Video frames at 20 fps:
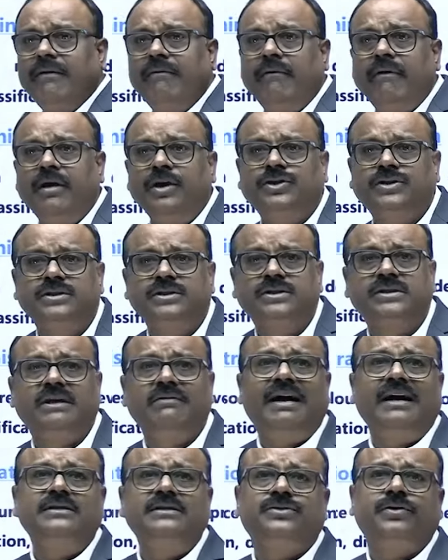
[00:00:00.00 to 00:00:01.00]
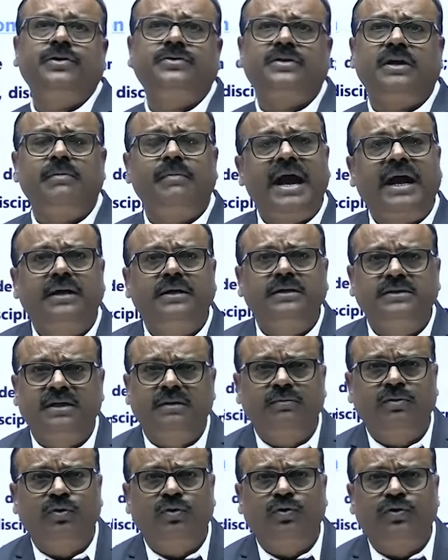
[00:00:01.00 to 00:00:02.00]
relations, grievance resolution
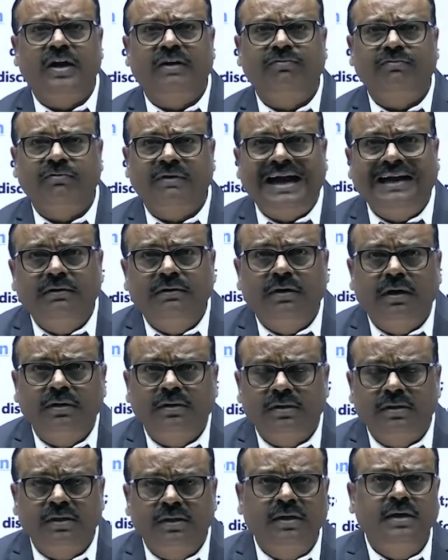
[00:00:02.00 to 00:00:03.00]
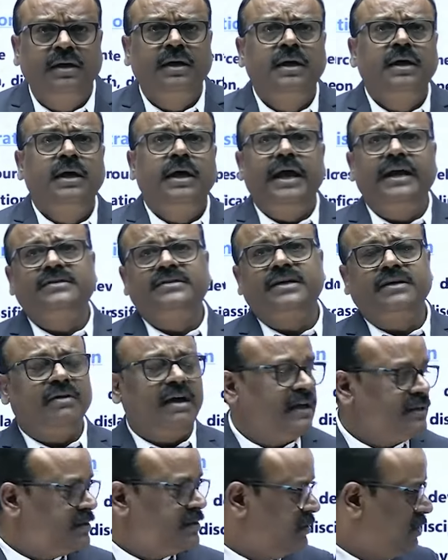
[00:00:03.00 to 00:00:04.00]
mechanism, code of conduct, etc.
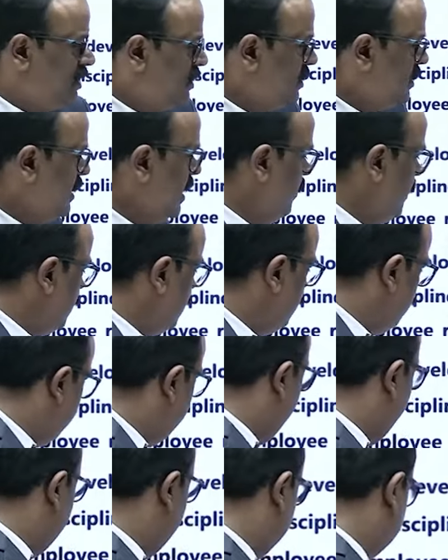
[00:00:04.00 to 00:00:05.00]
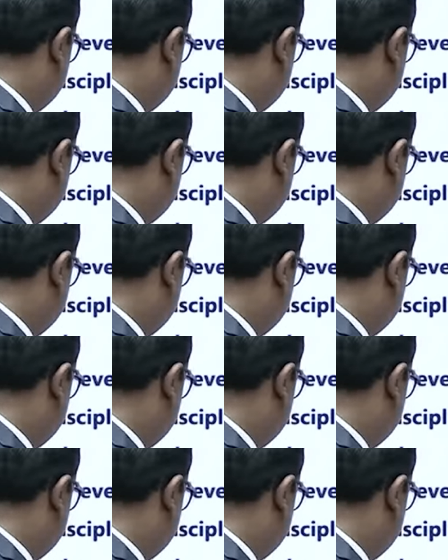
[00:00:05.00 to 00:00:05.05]
Jitne bhi all the